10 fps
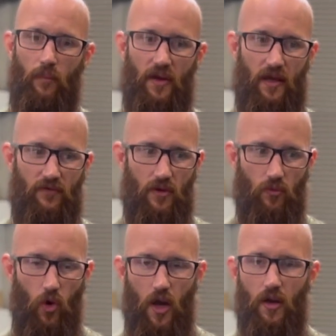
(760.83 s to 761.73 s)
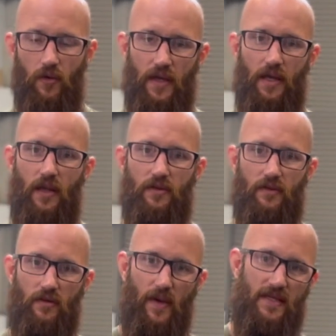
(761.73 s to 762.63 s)
But if you work on it and you
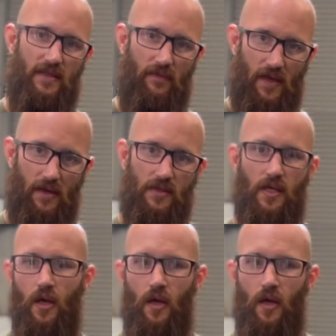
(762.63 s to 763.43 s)
do the basic things,